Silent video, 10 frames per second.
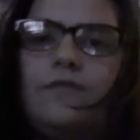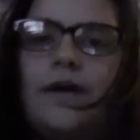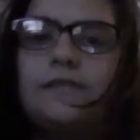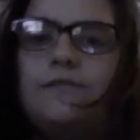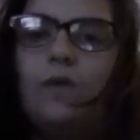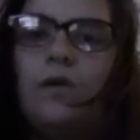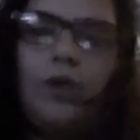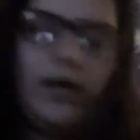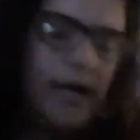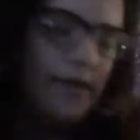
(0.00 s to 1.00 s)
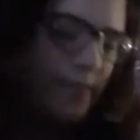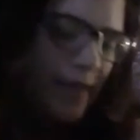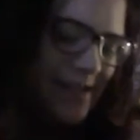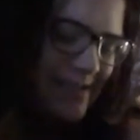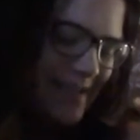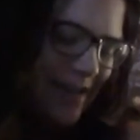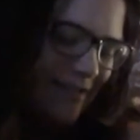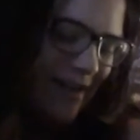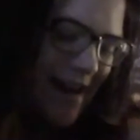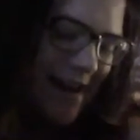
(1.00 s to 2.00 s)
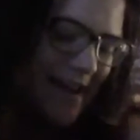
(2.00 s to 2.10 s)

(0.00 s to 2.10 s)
fast forward again. Bless you,